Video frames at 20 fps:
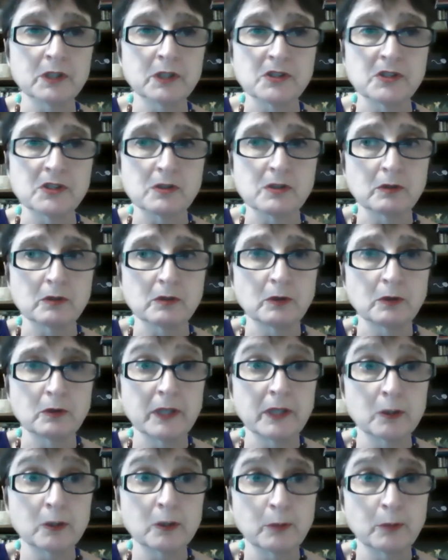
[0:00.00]
It's, you know,
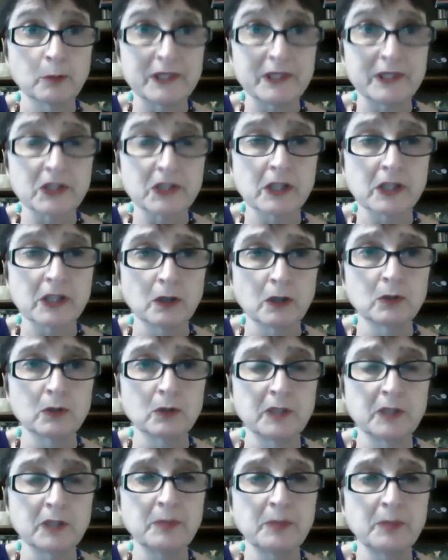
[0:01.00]
eco-poetics can
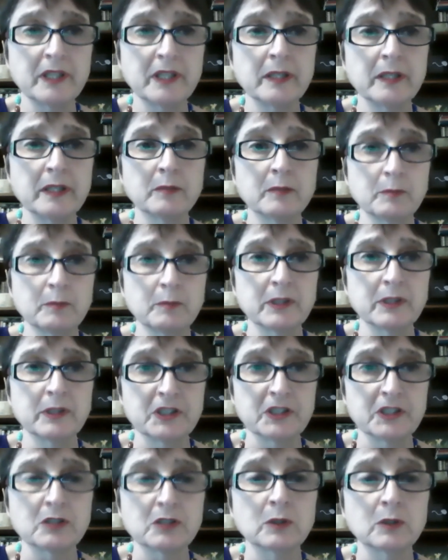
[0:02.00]
only be
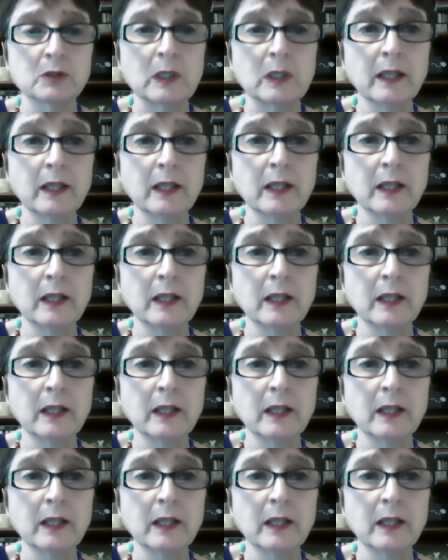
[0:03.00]
political.